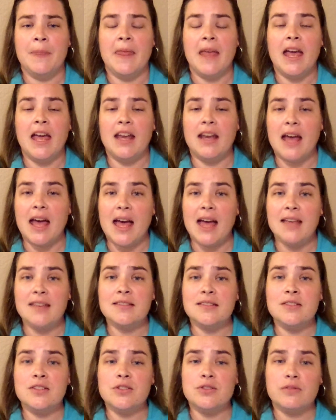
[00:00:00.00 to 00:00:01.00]
and
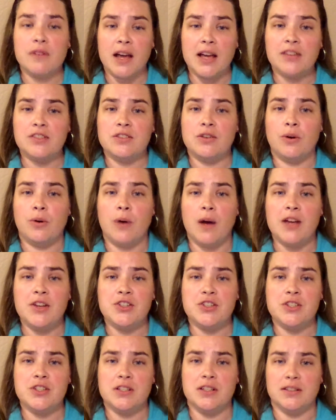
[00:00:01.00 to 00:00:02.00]
ask direct
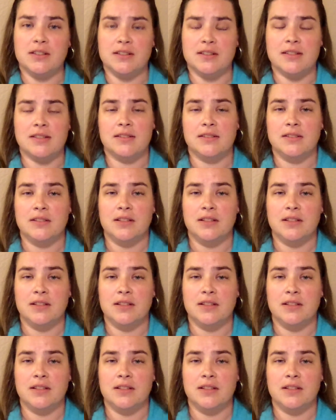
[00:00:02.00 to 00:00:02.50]
questions,